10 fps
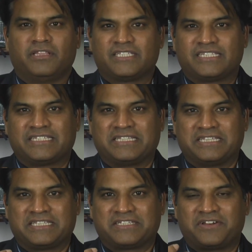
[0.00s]
the
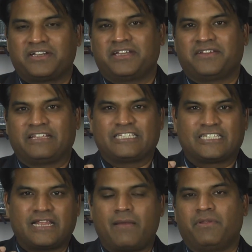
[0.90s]
stuttering,
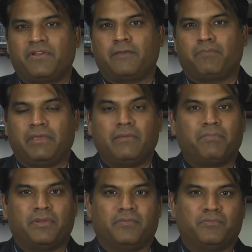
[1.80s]
stammering people.